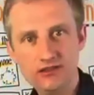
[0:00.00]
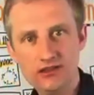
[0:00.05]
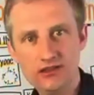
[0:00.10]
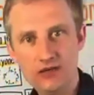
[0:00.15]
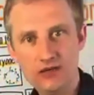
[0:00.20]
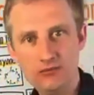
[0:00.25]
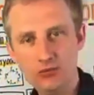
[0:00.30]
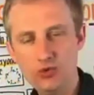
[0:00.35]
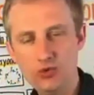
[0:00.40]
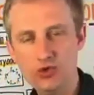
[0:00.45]

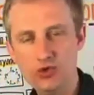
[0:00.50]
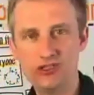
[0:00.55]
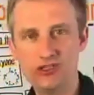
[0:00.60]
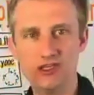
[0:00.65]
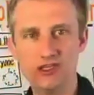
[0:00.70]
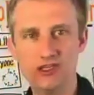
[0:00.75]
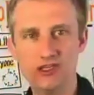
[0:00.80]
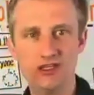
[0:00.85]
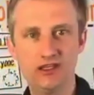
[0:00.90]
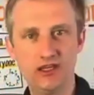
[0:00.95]
I'm
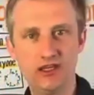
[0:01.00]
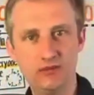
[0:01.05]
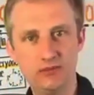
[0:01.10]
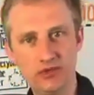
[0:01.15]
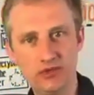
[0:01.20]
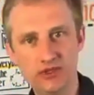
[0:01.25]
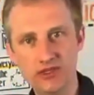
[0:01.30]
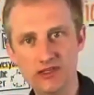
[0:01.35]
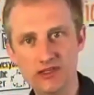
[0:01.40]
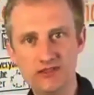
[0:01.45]
working, and
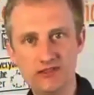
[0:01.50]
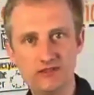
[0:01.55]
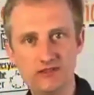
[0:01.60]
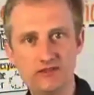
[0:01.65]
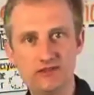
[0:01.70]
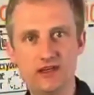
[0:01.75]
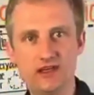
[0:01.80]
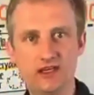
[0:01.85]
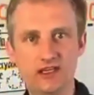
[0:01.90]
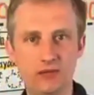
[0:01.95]
please,
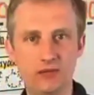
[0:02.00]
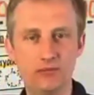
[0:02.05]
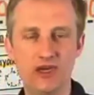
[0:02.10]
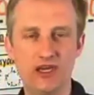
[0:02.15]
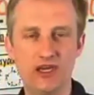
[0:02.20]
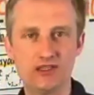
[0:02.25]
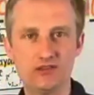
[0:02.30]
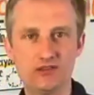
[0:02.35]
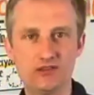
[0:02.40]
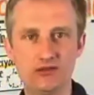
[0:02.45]
I come
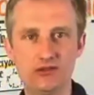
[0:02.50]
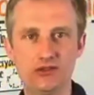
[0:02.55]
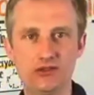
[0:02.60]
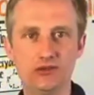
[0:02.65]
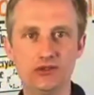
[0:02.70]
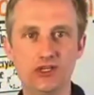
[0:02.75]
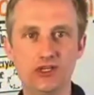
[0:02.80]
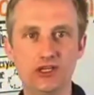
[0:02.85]
back to you.